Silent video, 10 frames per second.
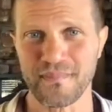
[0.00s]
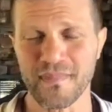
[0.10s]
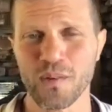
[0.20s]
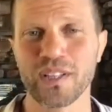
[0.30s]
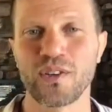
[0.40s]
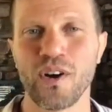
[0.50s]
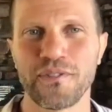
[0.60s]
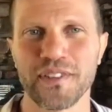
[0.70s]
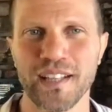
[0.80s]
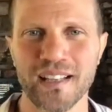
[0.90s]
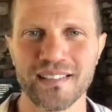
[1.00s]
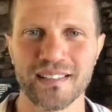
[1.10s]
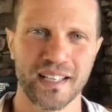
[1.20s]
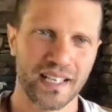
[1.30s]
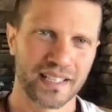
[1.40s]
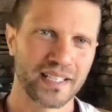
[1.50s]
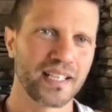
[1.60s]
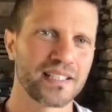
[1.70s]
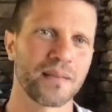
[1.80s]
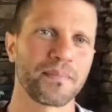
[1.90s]
What coffee does?
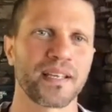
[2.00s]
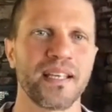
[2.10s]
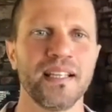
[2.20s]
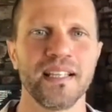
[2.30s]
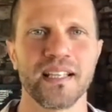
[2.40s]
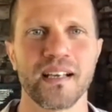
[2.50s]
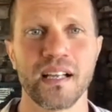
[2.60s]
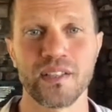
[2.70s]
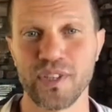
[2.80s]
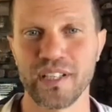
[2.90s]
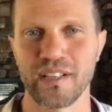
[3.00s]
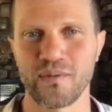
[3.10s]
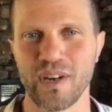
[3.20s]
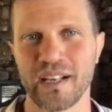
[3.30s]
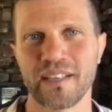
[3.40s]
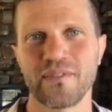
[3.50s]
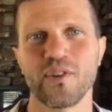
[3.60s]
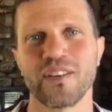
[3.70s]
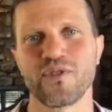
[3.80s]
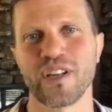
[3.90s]
Kicks up the kidney, adrenal, right? Give you
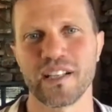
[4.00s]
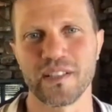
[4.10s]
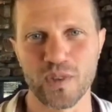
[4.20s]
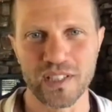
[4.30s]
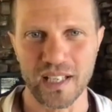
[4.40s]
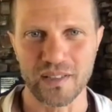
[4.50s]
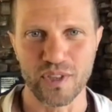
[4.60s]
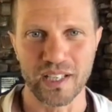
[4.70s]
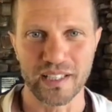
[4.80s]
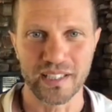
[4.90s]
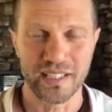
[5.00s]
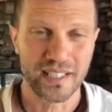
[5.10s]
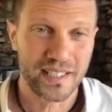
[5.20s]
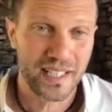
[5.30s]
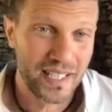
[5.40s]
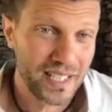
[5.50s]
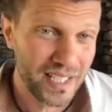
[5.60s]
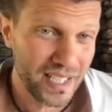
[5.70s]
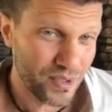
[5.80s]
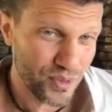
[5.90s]
adrenaline. What's adrenaline? Is the
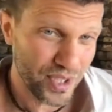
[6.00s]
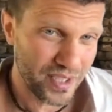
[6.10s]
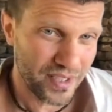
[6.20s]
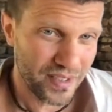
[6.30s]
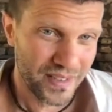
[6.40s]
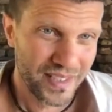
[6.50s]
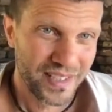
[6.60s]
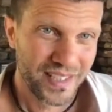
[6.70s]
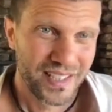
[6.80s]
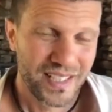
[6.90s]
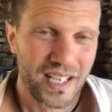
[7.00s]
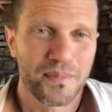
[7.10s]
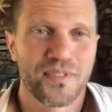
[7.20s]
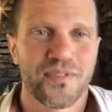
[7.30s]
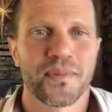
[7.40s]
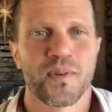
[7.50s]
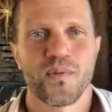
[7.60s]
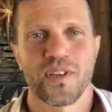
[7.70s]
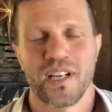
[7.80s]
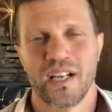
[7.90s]
kidney adrenal. Comes from the
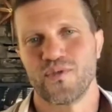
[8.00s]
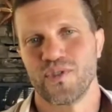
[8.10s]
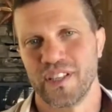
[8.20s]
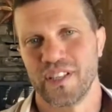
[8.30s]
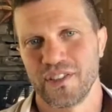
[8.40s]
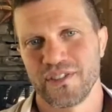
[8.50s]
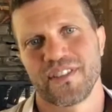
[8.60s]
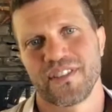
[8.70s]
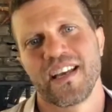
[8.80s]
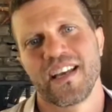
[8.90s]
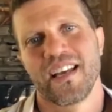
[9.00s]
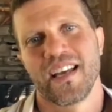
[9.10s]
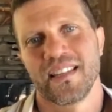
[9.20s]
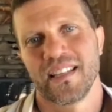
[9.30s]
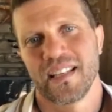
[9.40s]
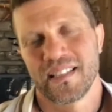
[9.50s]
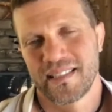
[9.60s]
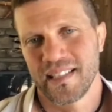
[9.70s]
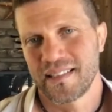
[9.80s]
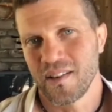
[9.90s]
word adrenals and it
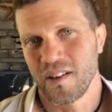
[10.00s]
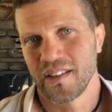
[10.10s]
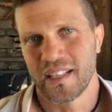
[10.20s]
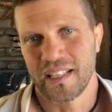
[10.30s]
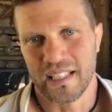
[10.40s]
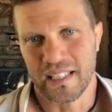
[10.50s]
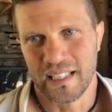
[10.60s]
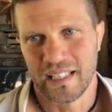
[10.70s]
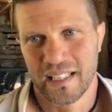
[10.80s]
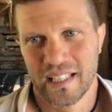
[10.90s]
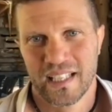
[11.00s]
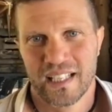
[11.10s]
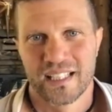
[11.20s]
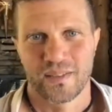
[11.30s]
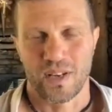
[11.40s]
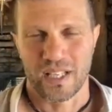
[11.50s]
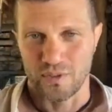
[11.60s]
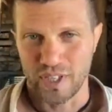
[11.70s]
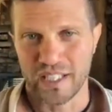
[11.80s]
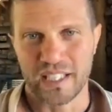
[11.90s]
sits on the kidney. So
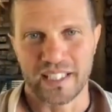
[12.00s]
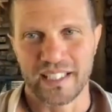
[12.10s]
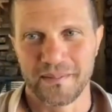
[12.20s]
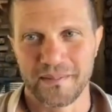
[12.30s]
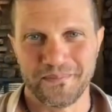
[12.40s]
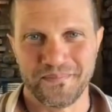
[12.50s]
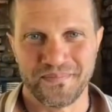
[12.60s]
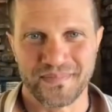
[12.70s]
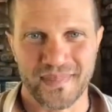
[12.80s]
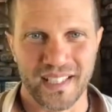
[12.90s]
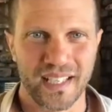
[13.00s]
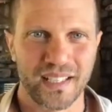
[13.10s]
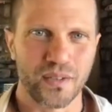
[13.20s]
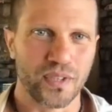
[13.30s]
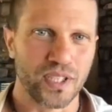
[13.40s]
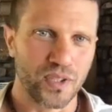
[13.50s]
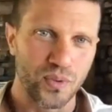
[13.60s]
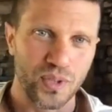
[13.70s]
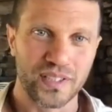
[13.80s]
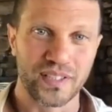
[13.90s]
adrenaline, yeah, you can
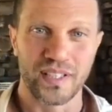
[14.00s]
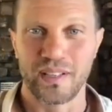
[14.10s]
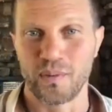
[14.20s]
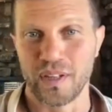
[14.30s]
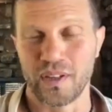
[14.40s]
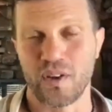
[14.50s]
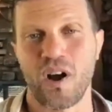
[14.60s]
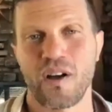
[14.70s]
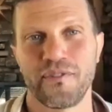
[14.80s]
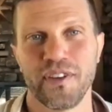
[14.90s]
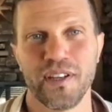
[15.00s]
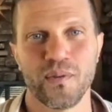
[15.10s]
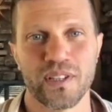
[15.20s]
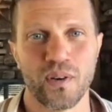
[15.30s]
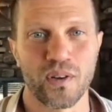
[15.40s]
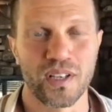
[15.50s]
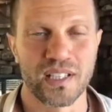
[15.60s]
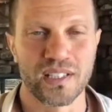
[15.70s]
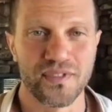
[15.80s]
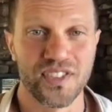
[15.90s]
do it with coffee, with all
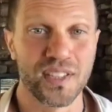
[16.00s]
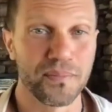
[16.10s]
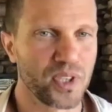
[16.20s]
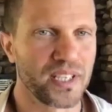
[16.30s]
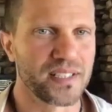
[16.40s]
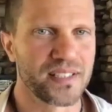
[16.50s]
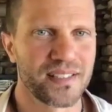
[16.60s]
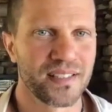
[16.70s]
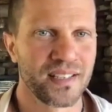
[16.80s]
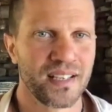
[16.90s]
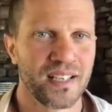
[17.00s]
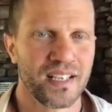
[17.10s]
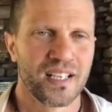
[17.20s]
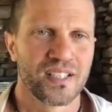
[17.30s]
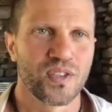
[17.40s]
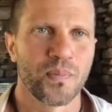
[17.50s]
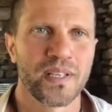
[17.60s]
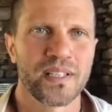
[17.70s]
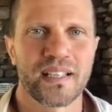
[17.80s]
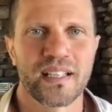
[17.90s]
kinds of stimulants. So
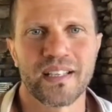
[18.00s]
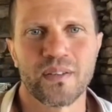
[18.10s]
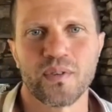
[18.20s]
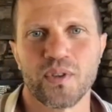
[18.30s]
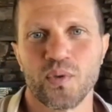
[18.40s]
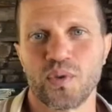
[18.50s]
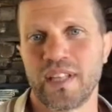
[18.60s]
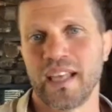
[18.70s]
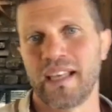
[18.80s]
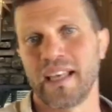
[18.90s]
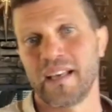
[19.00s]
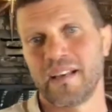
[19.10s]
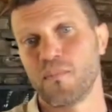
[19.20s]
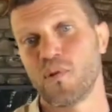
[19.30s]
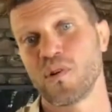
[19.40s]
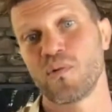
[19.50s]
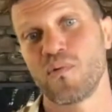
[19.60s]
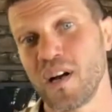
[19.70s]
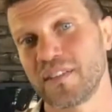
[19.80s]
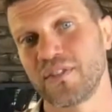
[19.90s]
basically you're taking more
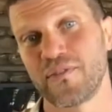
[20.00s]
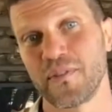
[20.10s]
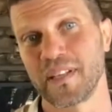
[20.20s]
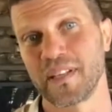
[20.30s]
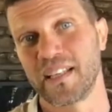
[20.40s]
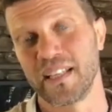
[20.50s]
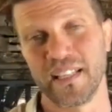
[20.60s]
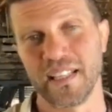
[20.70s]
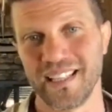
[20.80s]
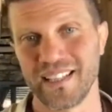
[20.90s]
water from the kidney.